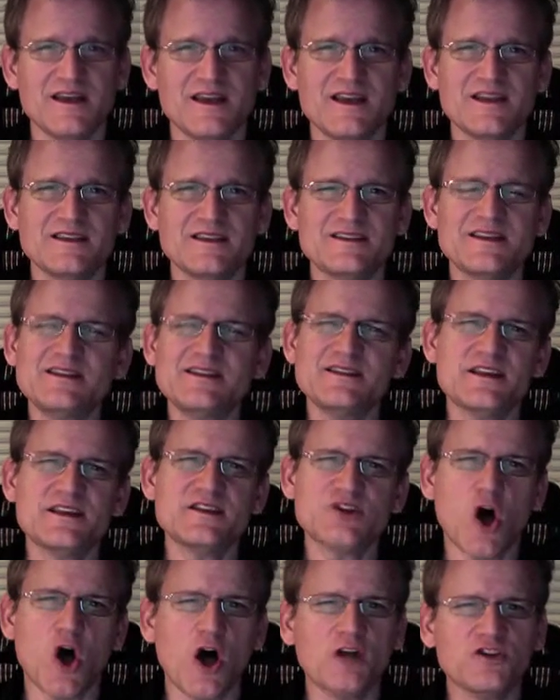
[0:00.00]
Since this
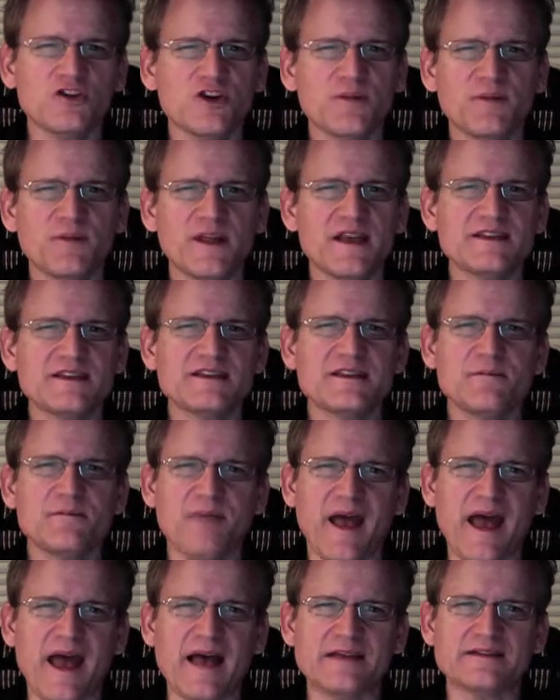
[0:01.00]
all took place in the
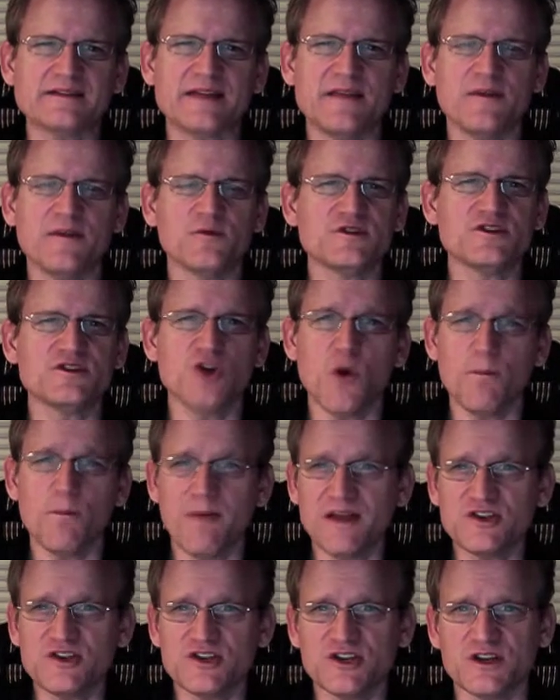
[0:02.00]
past and there was no
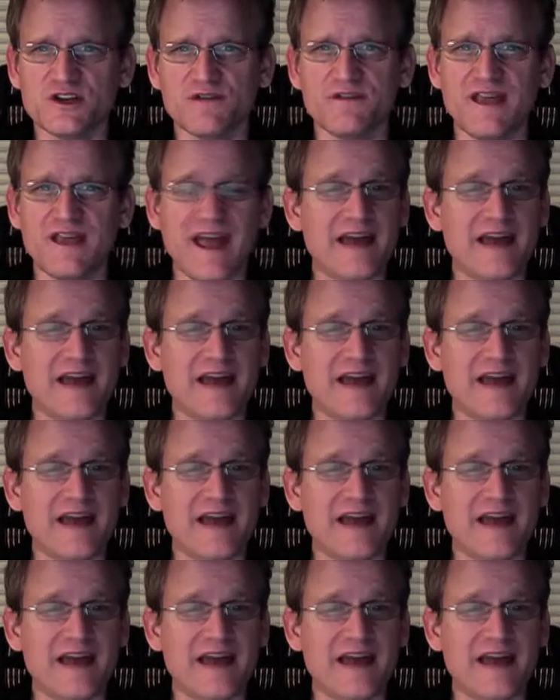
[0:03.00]
mention of the